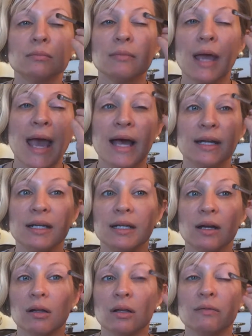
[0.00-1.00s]
added it
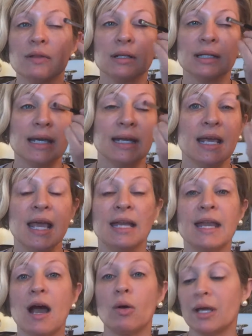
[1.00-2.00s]
all over the lid.
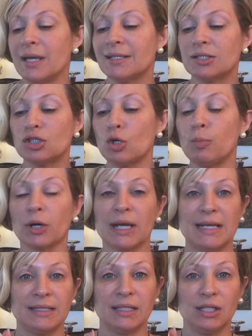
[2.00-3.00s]
Now, it's super
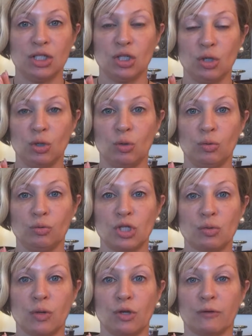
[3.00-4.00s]
easy to do
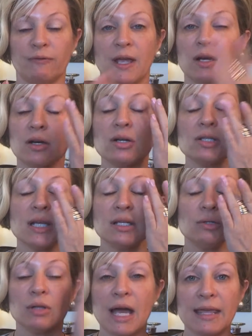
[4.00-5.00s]
just with your fingers and
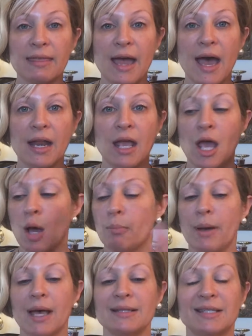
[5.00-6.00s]
do like that,
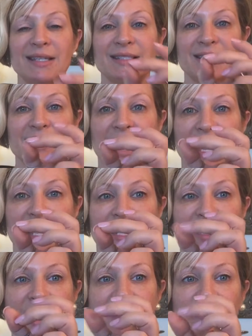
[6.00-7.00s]
but since
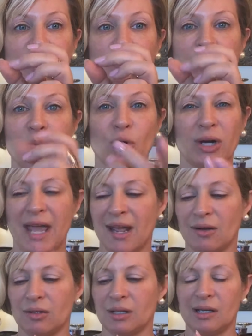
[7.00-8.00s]
I have a little bit more
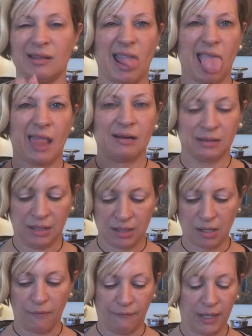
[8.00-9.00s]
nail, it gets
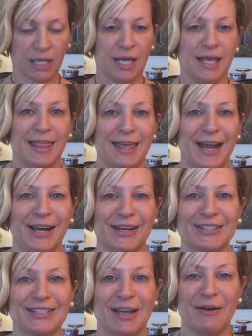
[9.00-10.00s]
all funky in there,
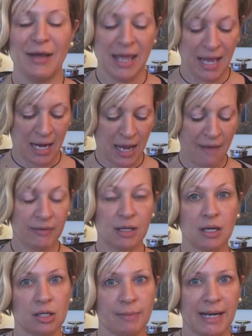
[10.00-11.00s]
so I have it
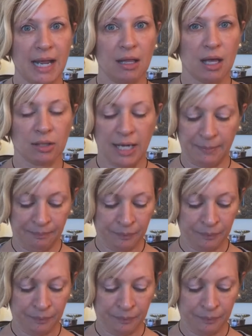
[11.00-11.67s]
under my nail all day.